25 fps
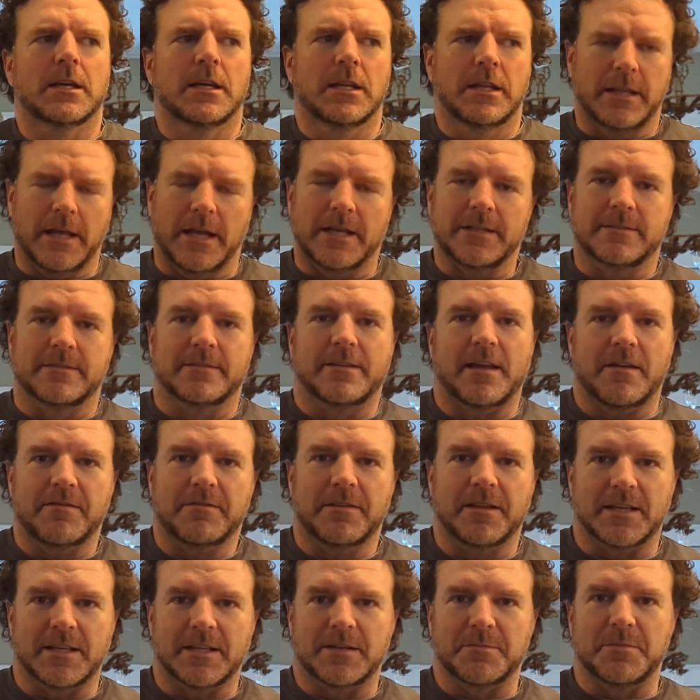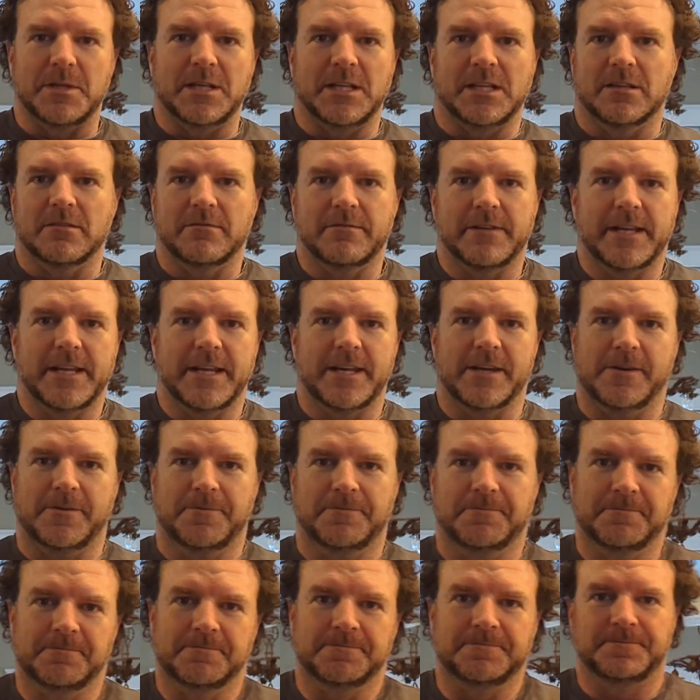That's definitely going to be in the video.
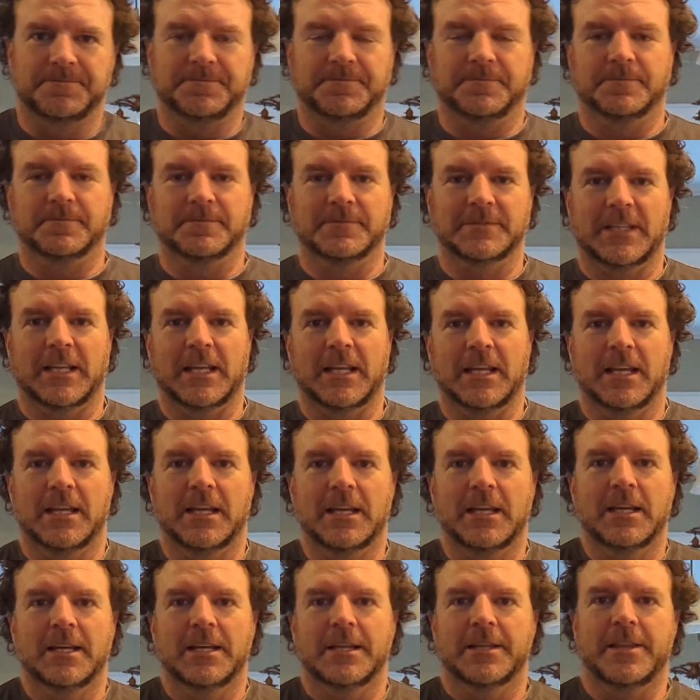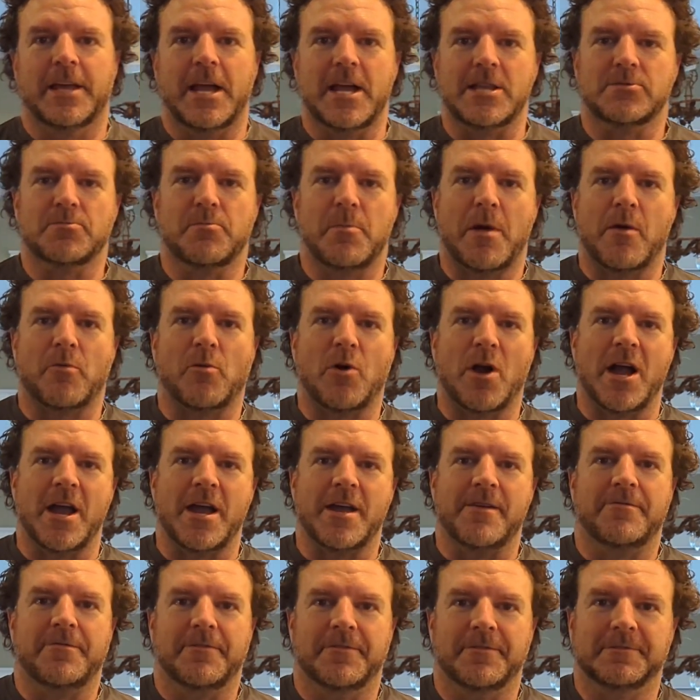That's my
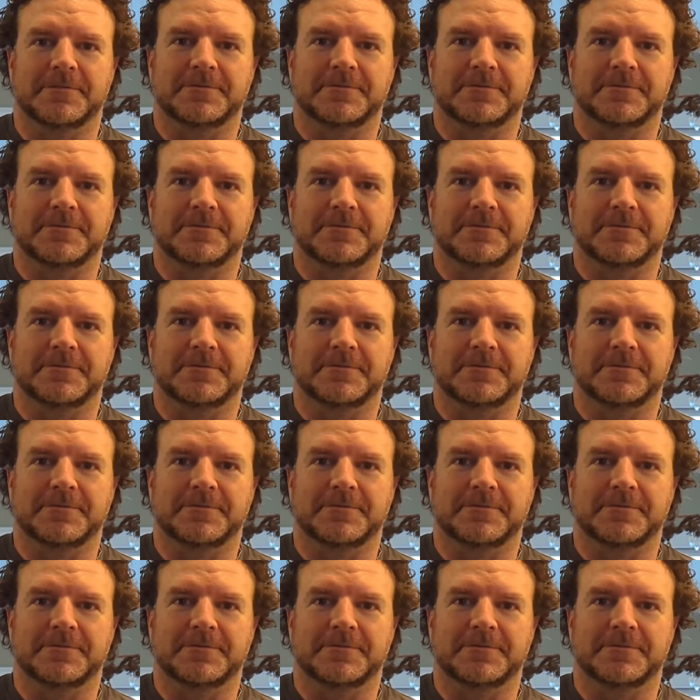wife.